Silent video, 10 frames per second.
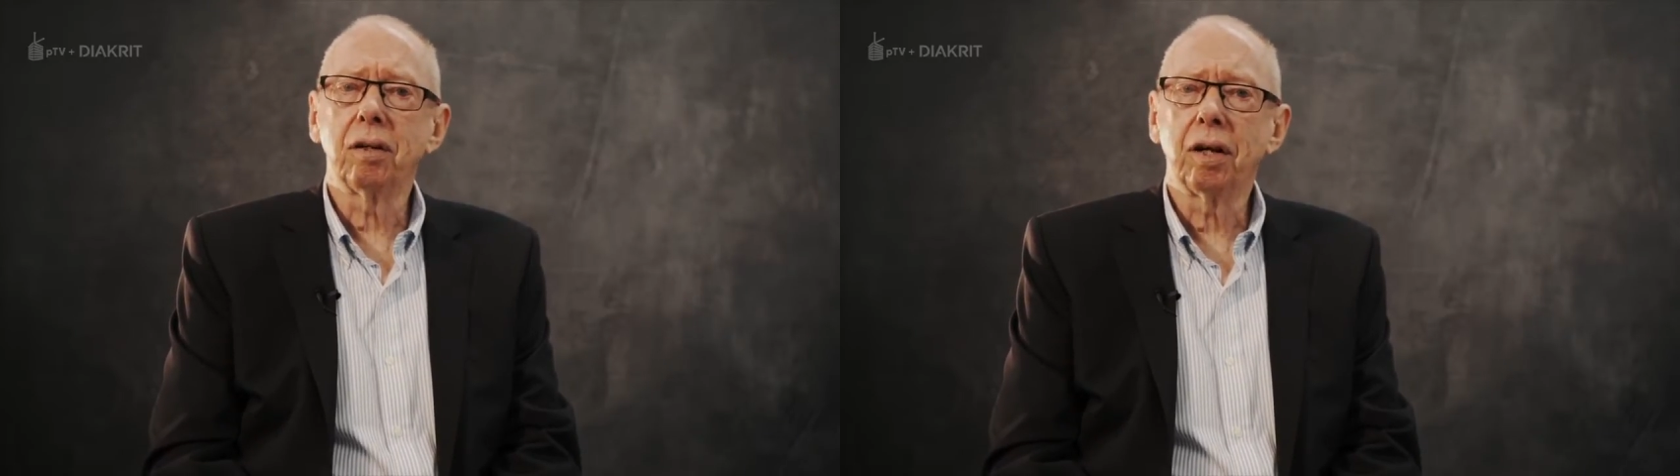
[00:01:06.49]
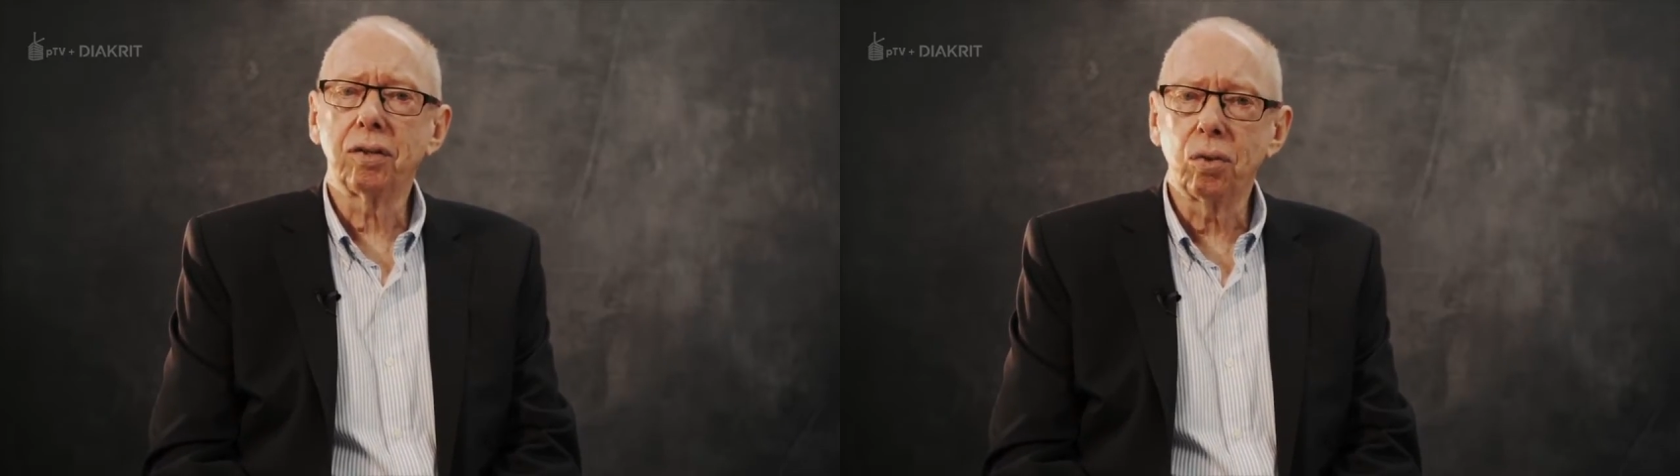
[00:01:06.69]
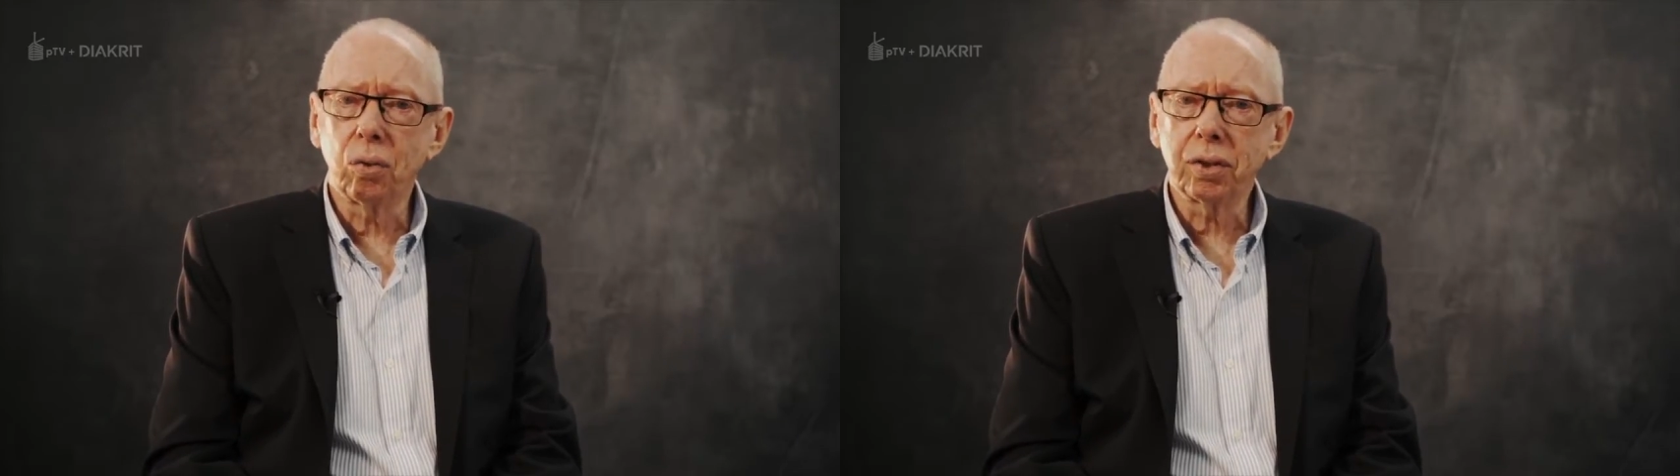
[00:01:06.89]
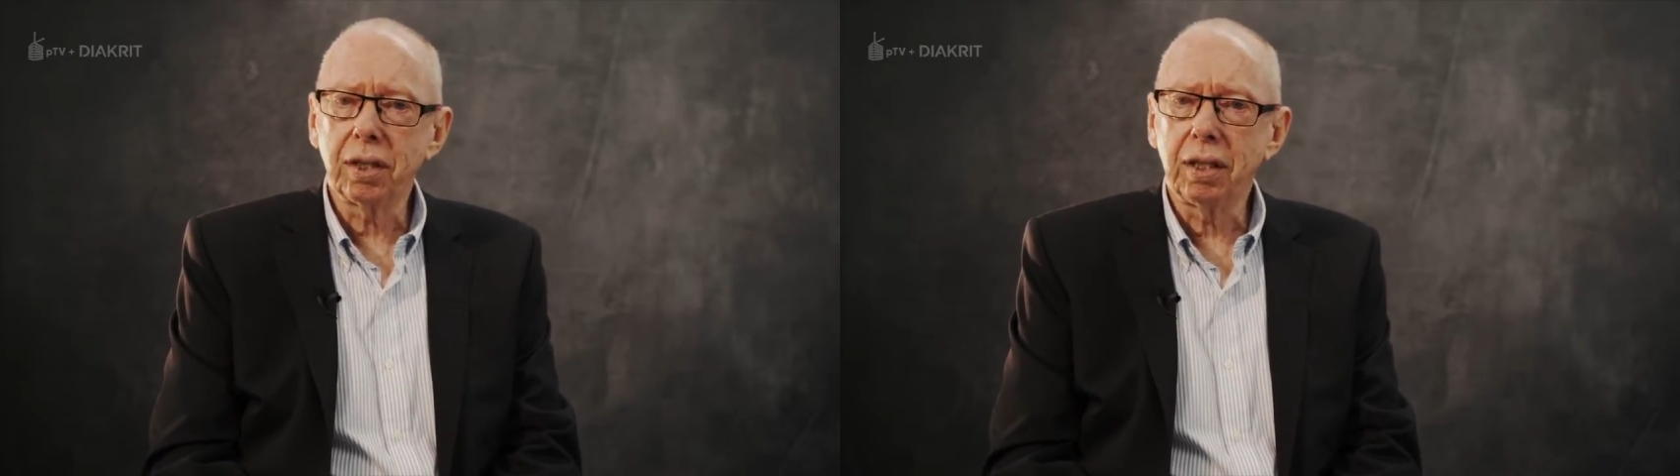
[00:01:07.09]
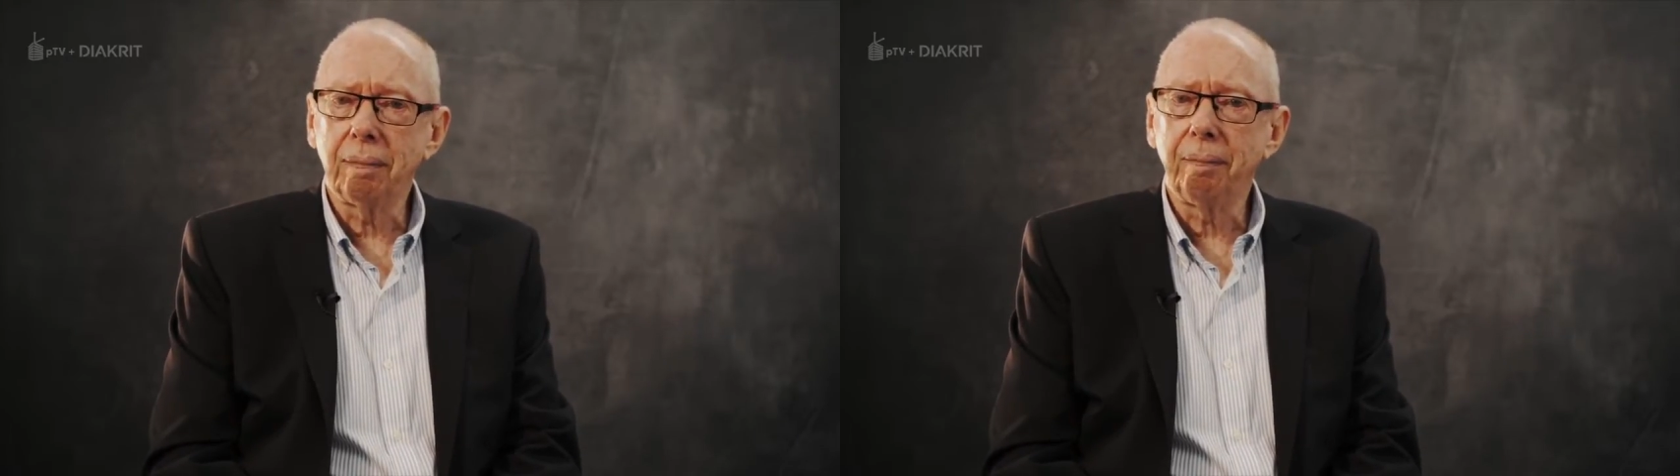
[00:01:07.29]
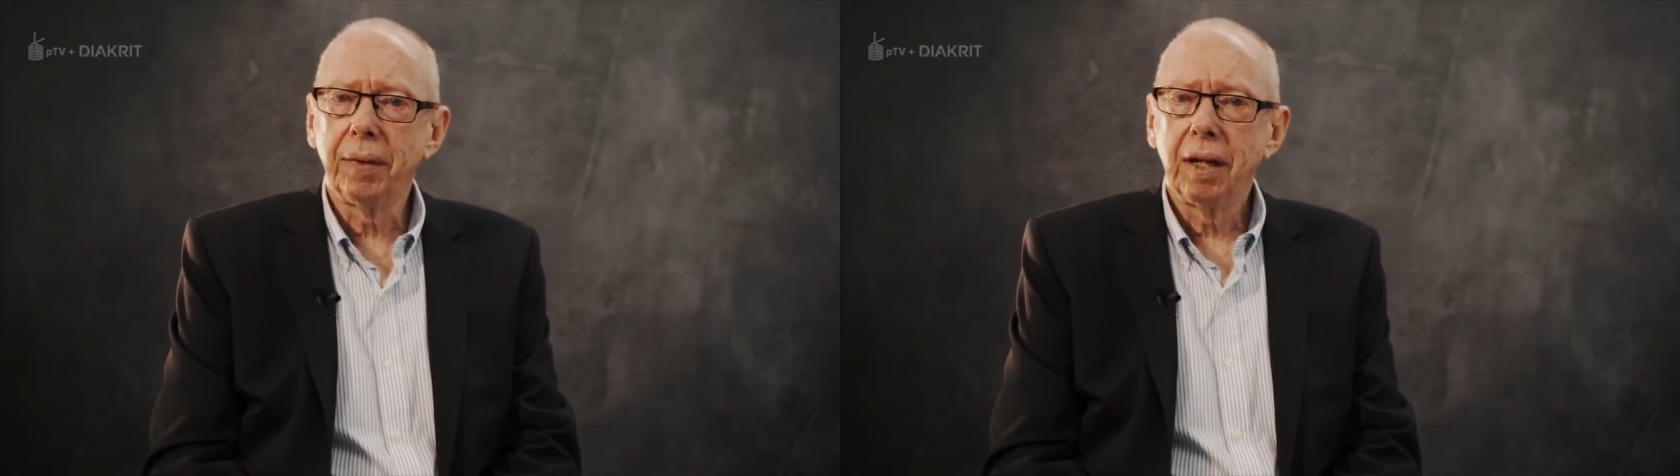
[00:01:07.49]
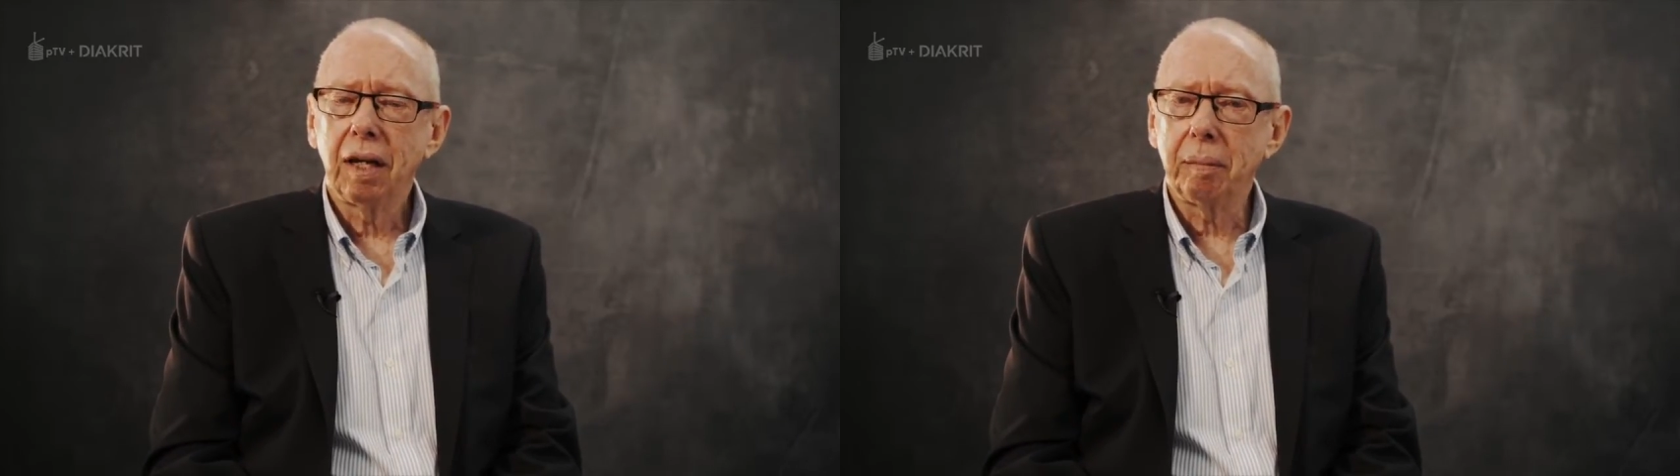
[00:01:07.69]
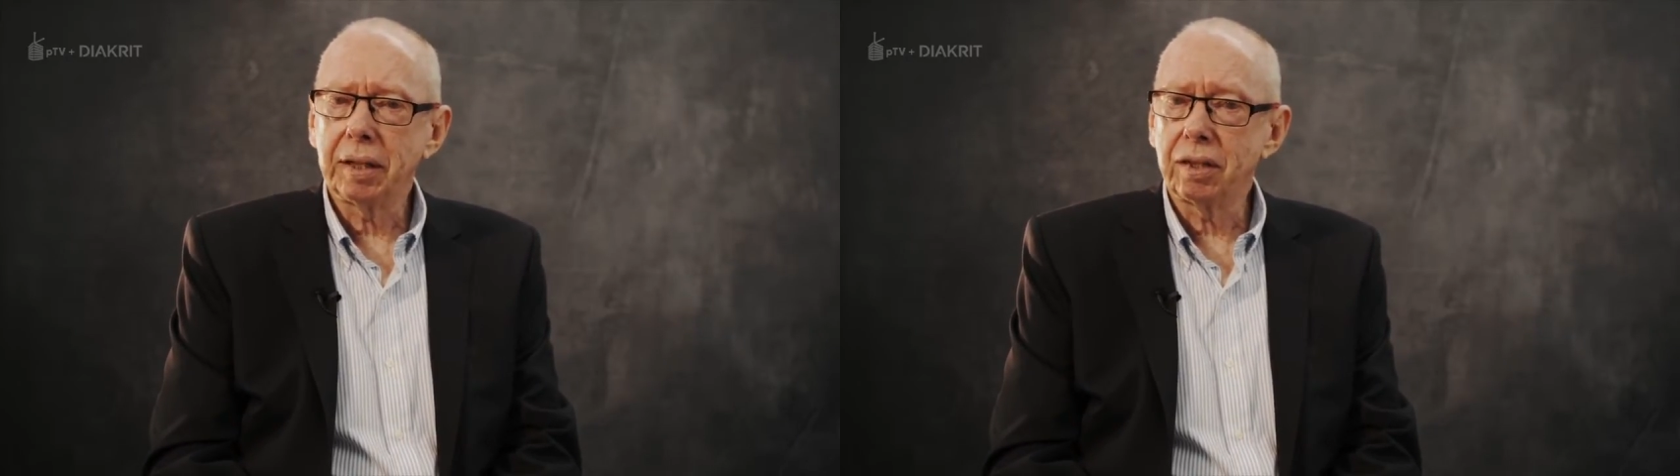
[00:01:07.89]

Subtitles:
I talk to him about the